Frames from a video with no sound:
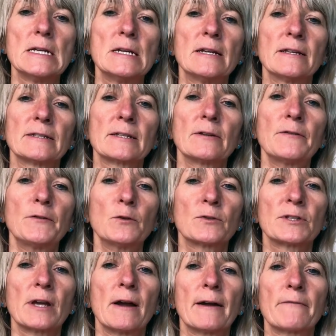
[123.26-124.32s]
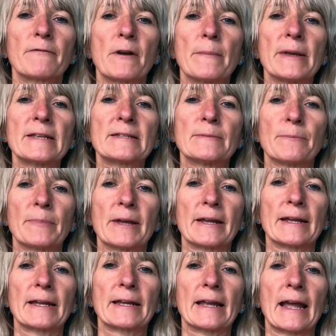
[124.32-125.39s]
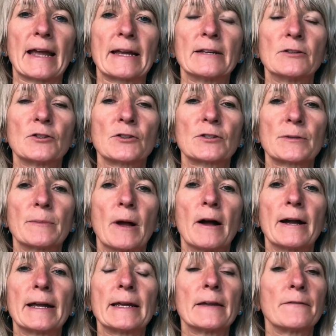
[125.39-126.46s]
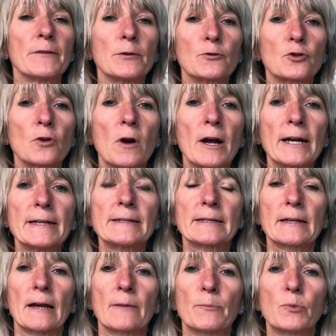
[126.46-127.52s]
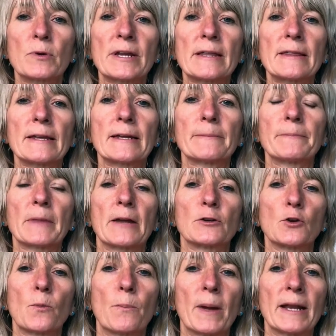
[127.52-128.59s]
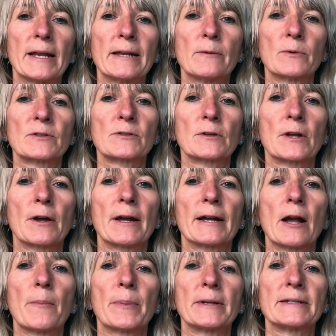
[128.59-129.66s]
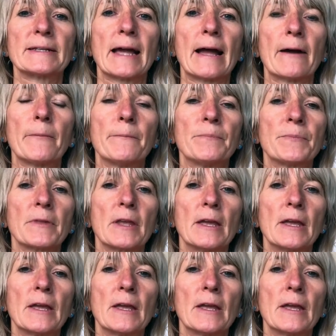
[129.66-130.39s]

So if your diaphragm isn't being engaged, i.e. if you tried breathing and your belly wasn't going up and down,